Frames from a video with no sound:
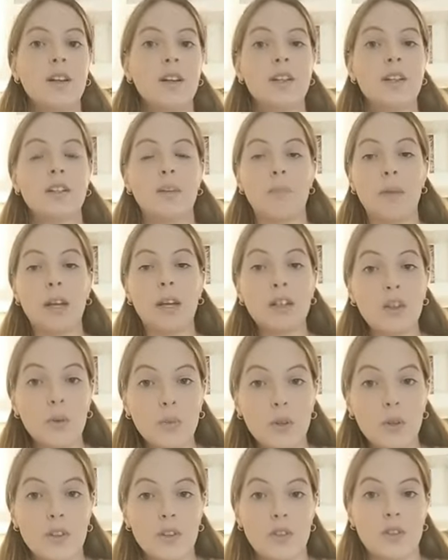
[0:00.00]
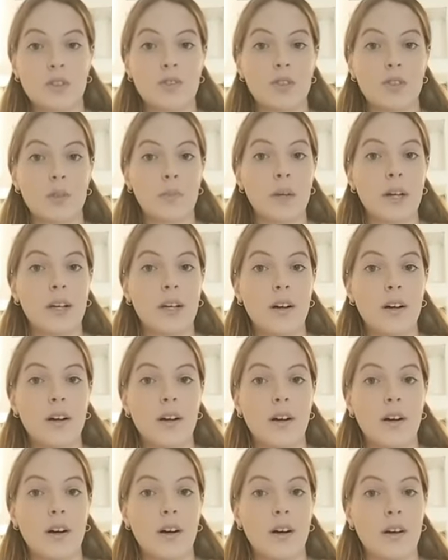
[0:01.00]
The main communities of
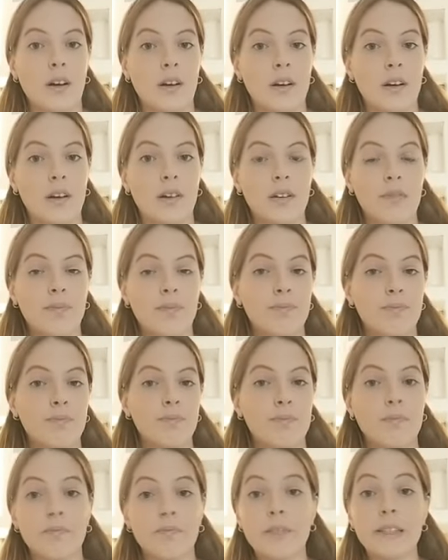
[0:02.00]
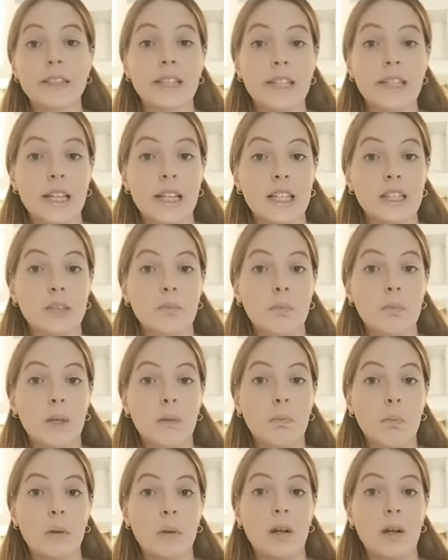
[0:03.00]
Jamaica are middle class
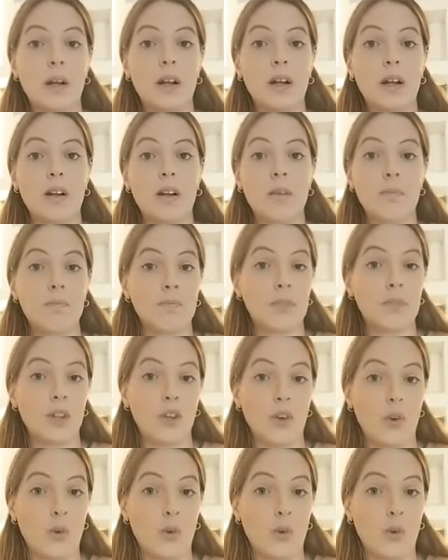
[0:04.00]
people, you know,